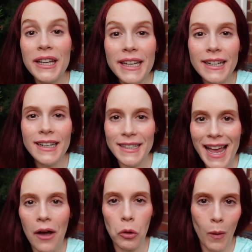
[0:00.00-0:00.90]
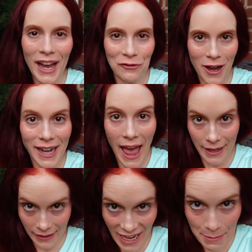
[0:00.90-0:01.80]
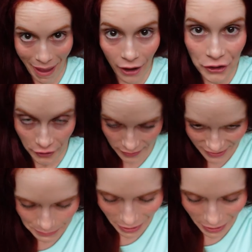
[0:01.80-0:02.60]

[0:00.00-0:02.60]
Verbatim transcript: here is how the wine red henna came out. You can see